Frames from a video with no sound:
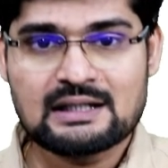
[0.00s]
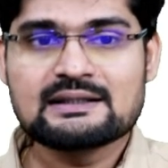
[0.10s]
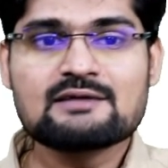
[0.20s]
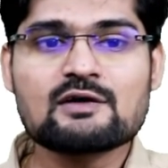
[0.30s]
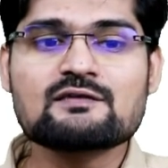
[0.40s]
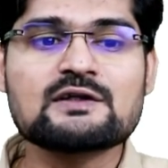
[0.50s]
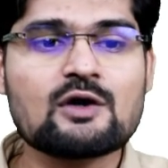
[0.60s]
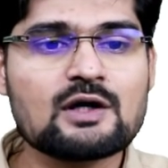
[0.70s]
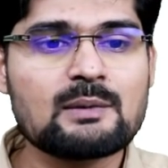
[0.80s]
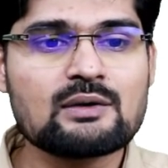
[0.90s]
Then what we
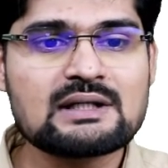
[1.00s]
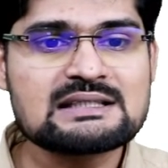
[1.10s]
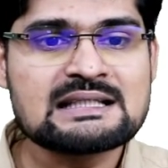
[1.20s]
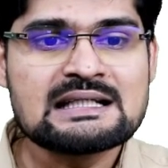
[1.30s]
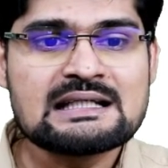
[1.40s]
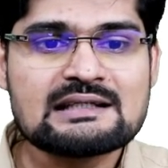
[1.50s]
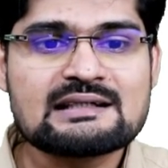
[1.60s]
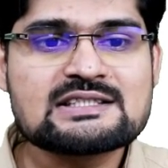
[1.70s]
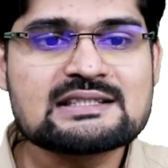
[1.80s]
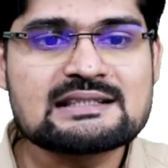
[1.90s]
talk about is
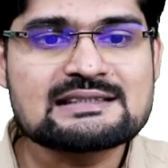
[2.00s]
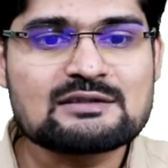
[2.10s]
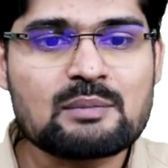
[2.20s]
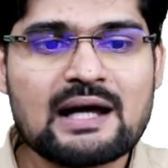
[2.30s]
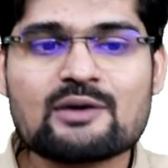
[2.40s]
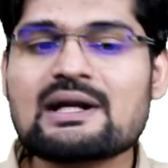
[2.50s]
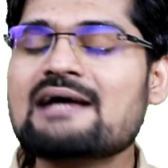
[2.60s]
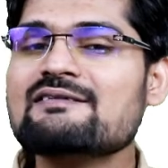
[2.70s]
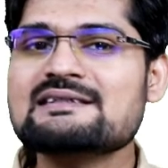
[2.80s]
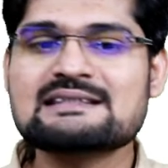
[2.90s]
richness and
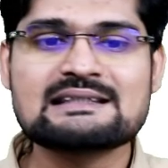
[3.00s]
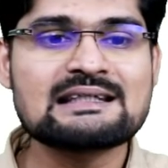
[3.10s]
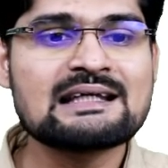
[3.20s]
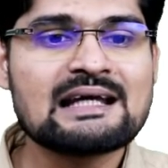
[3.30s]
biodiversity,